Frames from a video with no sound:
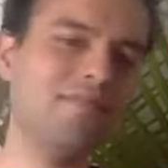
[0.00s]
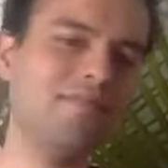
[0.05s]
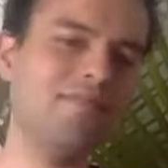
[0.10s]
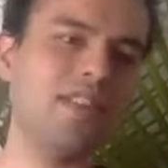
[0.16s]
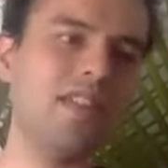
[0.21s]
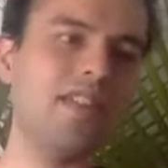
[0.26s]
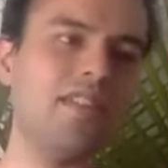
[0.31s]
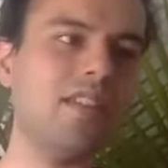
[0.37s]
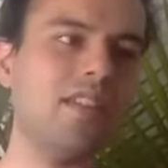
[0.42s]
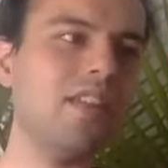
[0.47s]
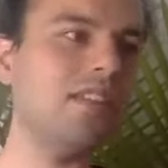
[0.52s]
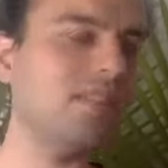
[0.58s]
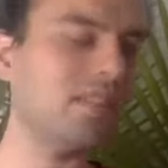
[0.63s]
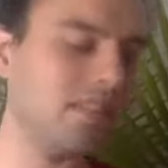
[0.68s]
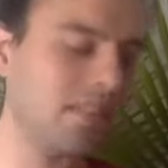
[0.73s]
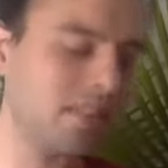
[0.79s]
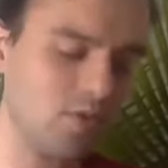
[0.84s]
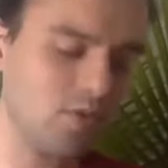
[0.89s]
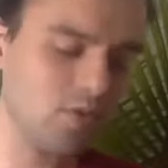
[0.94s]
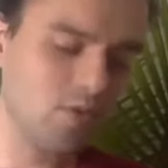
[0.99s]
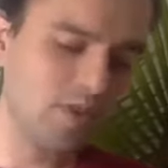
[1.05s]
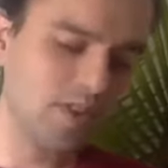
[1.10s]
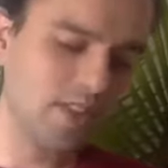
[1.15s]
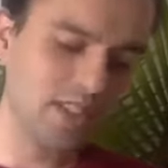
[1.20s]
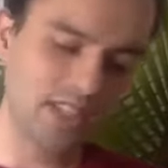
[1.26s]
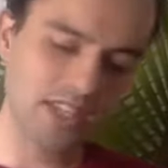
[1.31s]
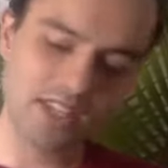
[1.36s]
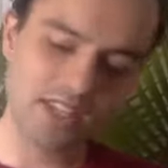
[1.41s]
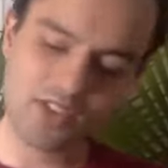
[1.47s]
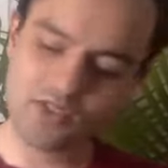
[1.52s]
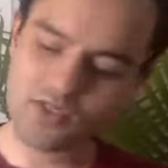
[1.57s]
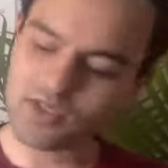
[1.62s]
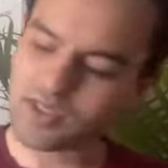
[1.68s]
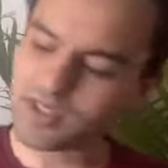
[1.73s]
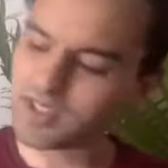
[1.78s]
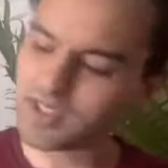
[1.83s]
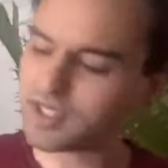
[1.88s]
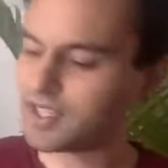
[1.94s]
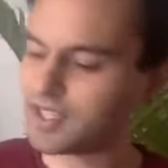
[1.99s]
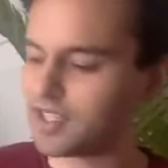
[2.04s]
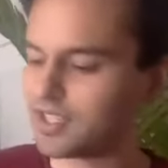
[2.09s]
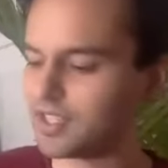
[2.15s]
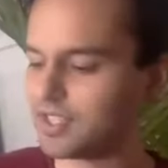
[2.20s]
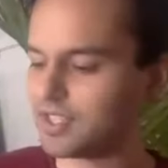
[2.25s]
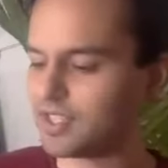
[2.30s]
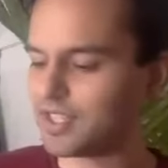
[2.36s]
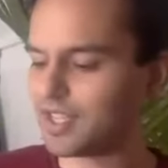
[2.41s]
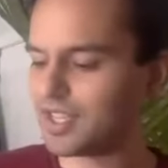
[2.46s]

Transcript: it's, what's interesting,